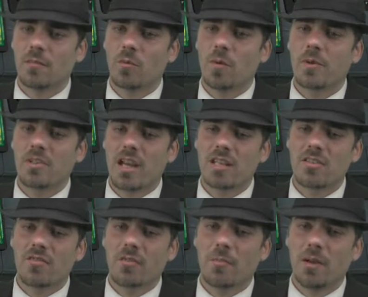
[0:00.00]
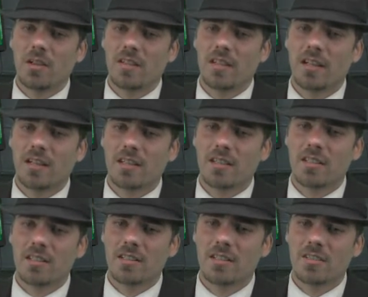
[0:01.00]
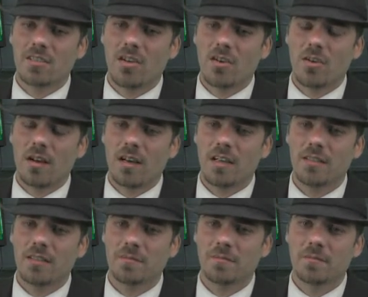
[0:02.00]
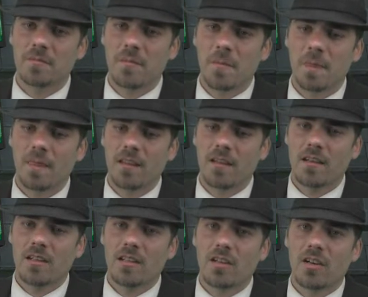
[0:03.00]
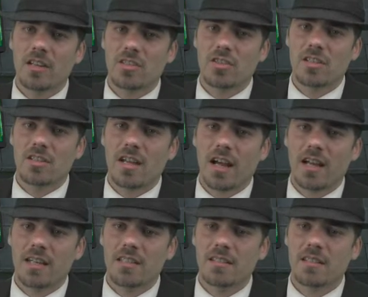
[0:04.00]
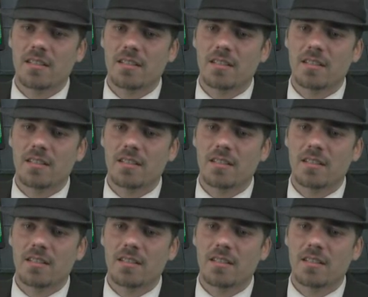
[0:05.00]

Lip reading: We're protection from multicolor, so, Lurrus just dies.